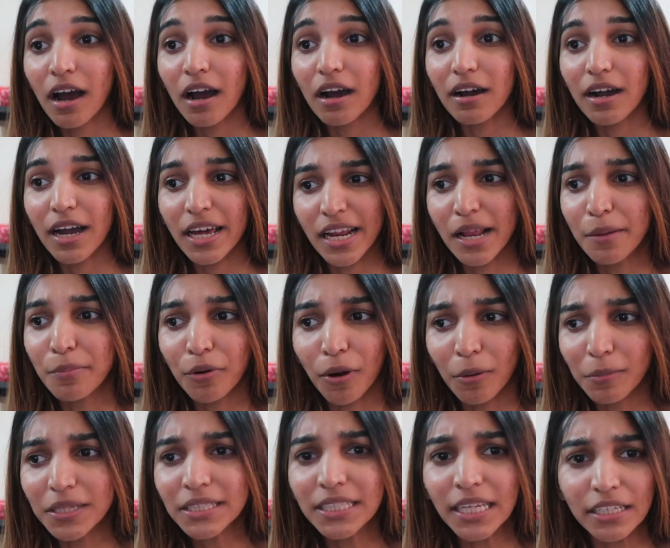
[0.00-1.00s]
And I'll
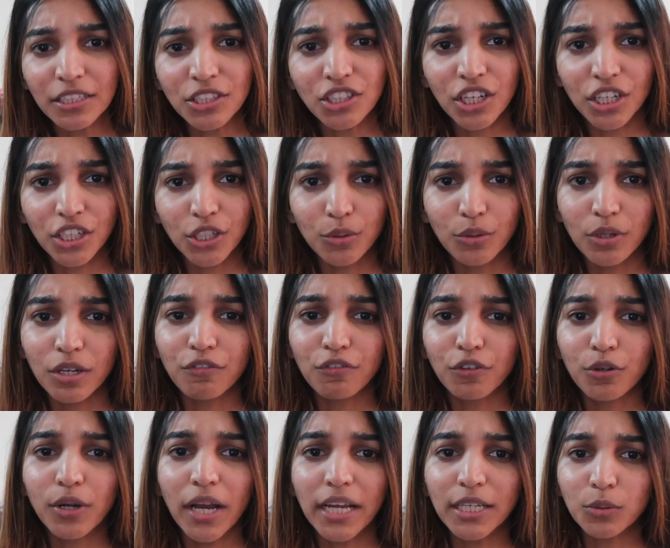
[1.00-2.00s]
probably set a schedule
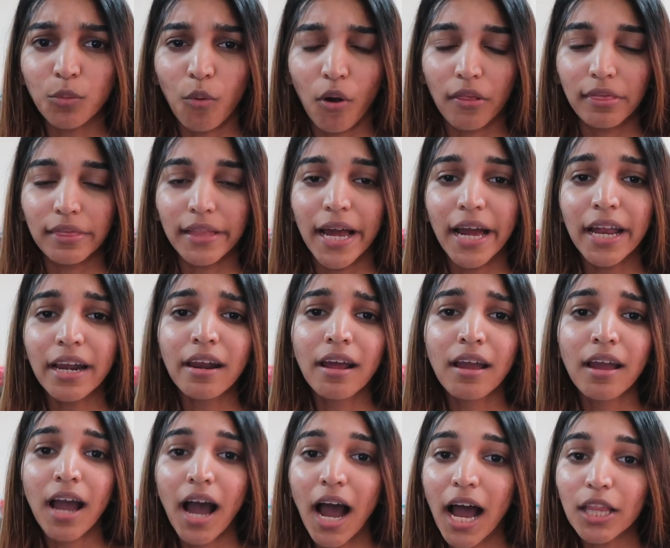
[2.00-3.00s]
if you guys want that.
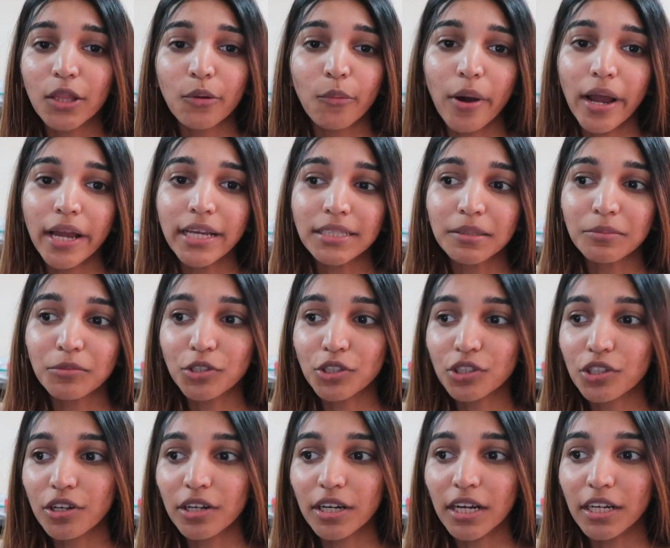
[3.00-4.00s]
Otherwise, I'm
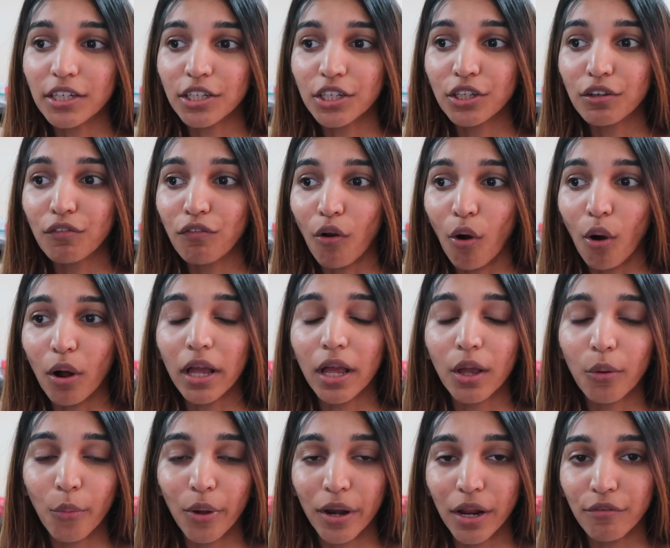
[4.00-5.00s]
just going to continue
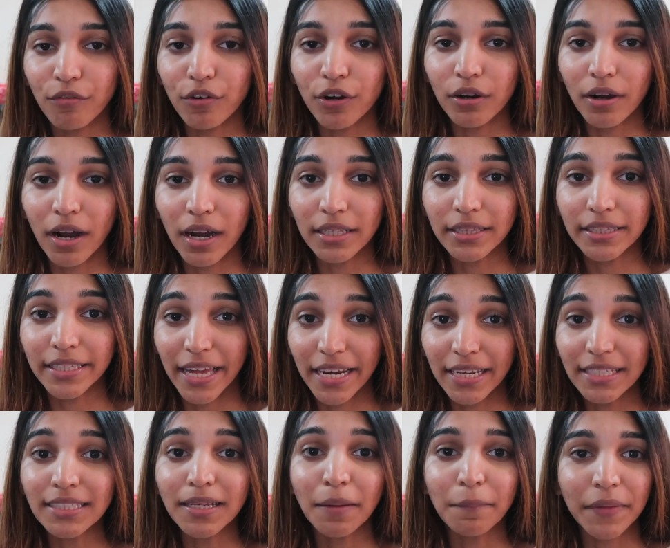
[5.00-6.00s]
vlogging whenever
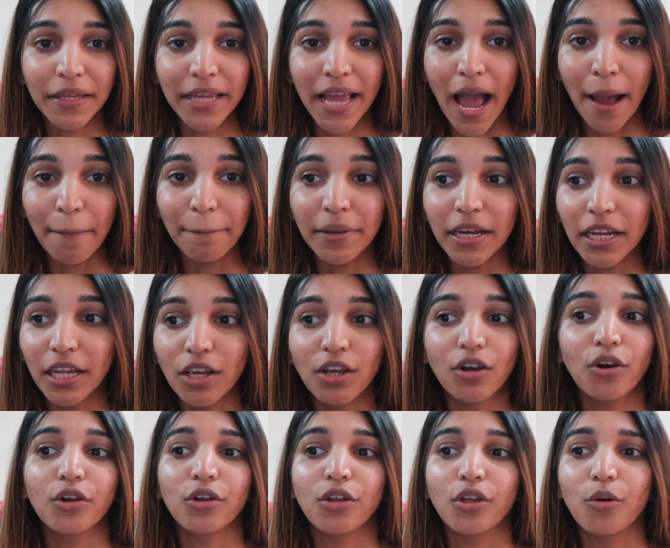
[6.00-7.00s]
there is something
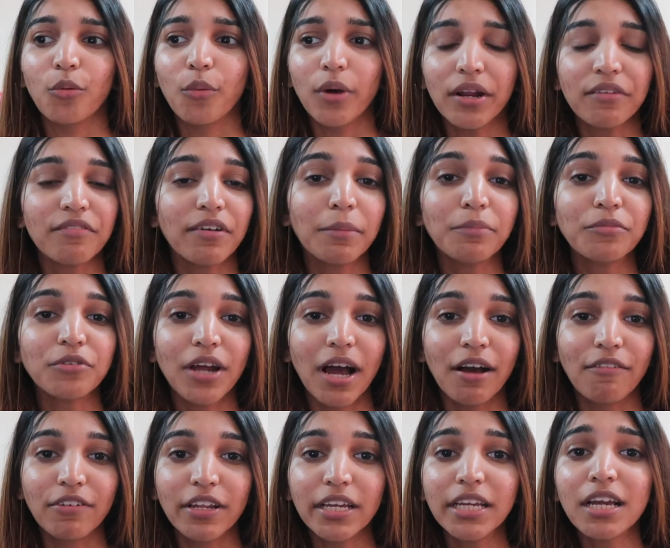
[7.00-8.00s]
happening or, you know, whenever I'm
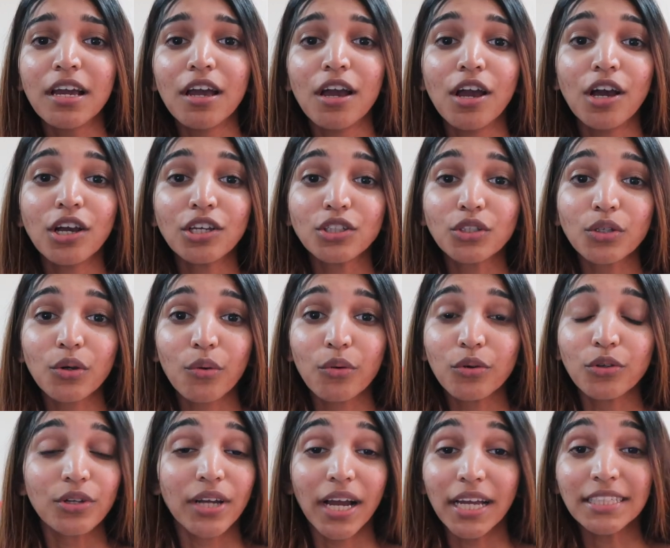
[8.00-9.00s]
traveling.
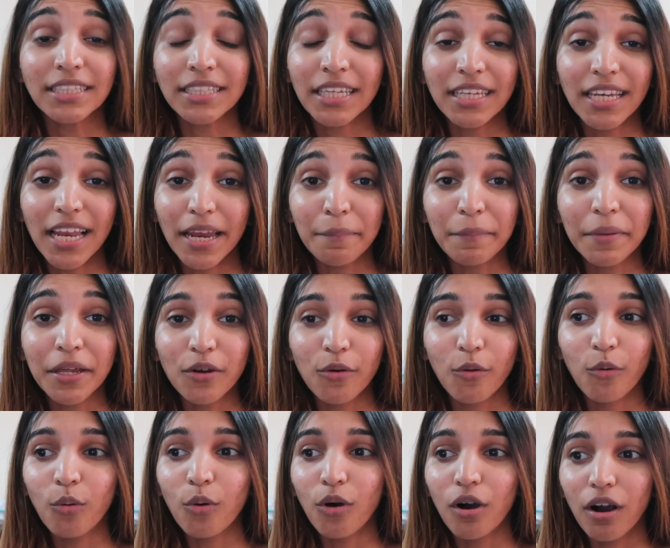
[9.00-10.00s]
So you guys can let me
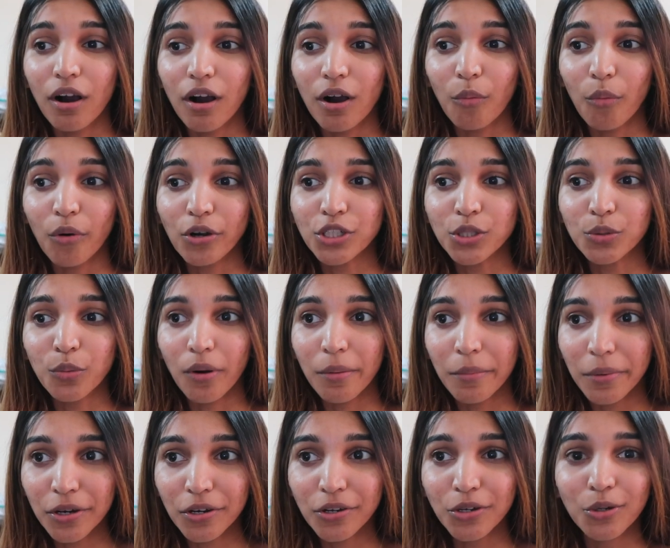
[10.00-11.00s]
know what you
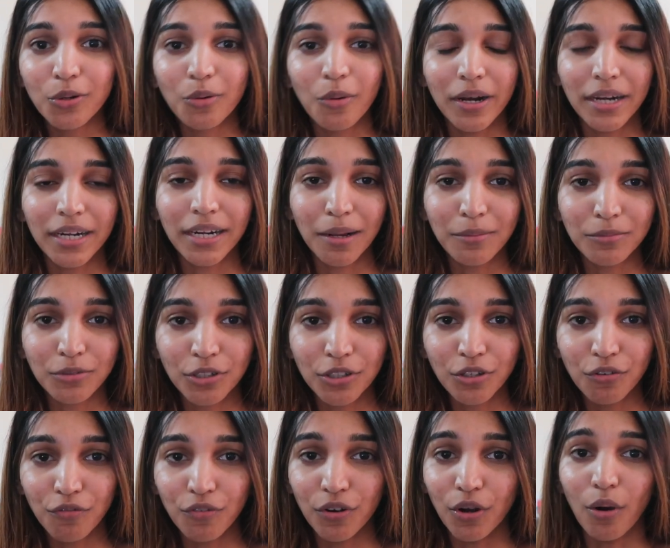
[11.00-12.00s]
want me to do when it comes to
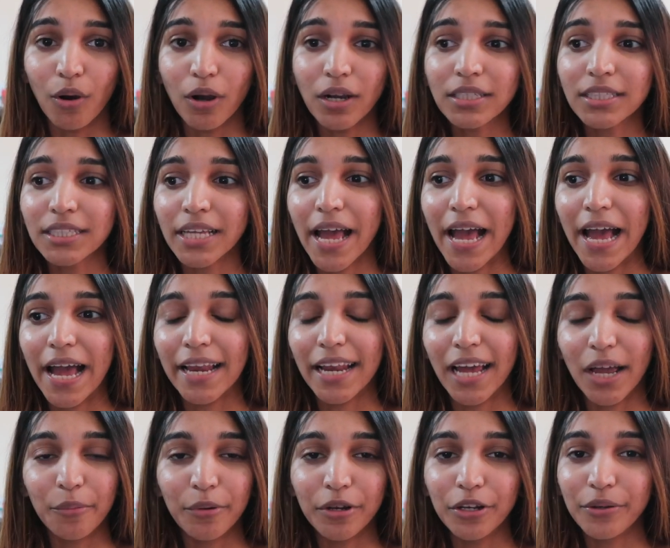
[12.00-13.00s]
the vlogs.
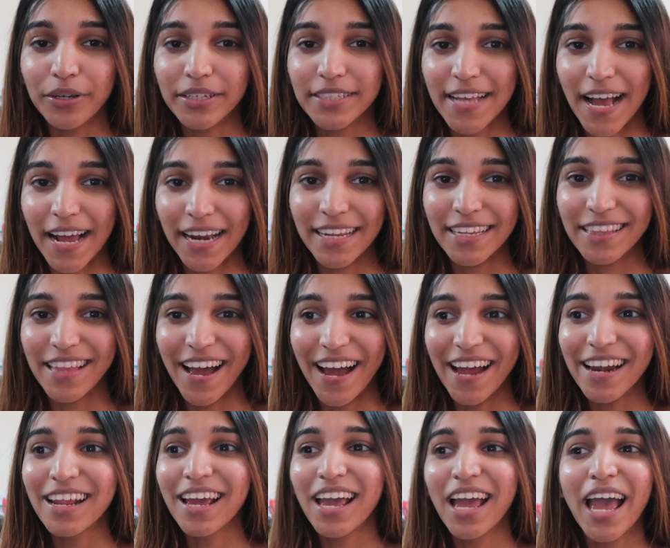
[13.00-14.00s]
And I will do exactly
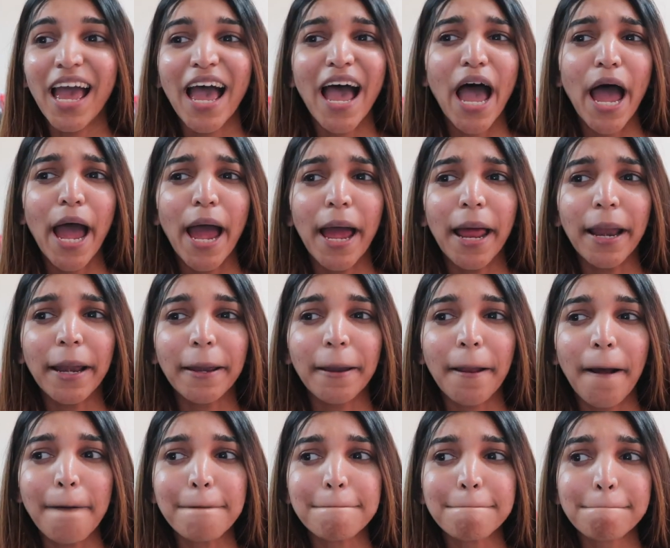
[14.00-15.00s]
that.
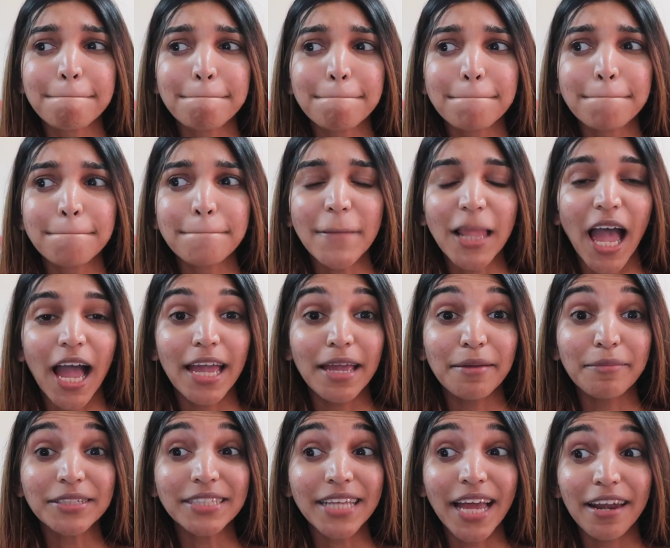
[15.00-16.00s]
And I
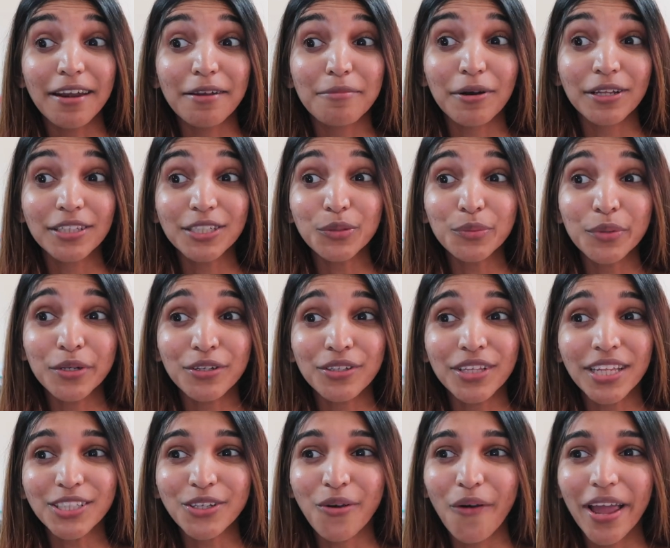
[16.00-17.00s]
am excited about this
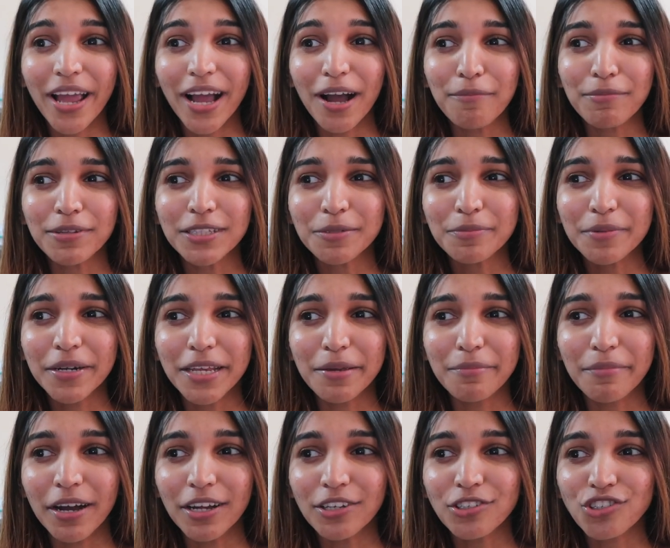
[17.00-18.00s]
video that's going up. It's
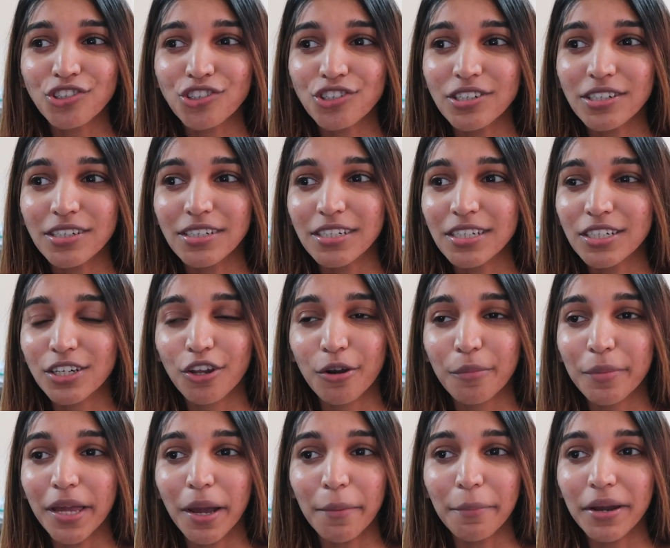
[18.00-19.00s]
pretty much
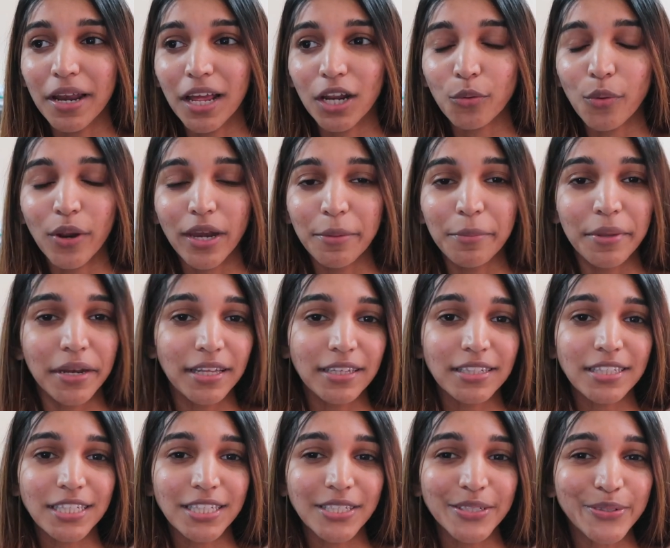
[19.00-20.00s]
going to be up in like 20
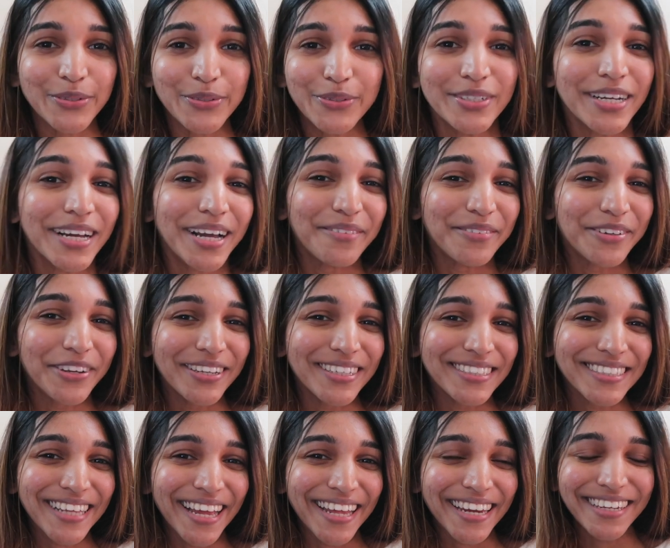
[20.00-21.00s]
minutes. So I'm
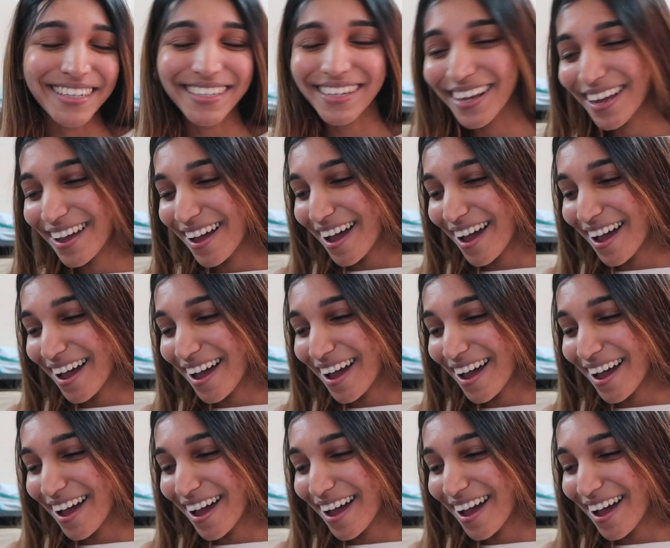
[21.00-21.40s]
really excited.